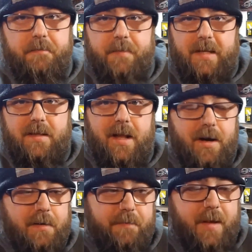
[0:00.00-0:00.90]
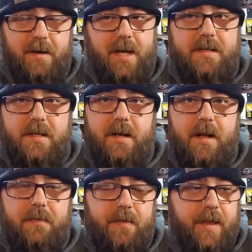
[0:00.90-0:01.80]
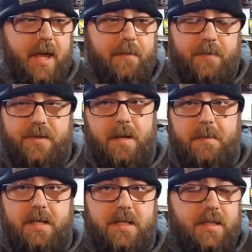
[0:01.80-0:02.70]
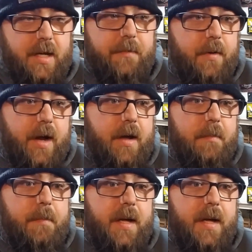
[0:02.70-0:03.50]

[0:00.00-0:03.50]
they're decent enough for that, for something to just leave around.